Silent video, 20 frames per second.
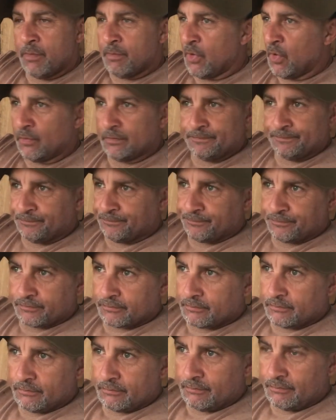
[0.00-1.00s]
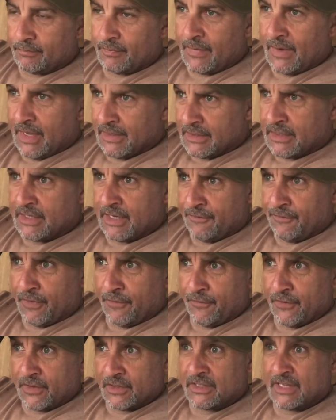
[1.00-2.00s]
But as I say, for the
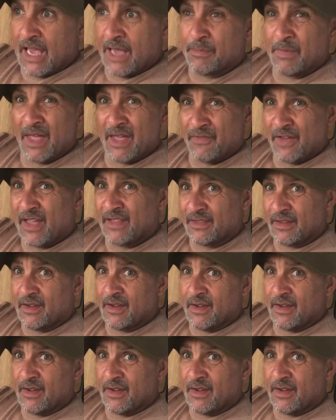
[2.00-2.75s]
first time that I've had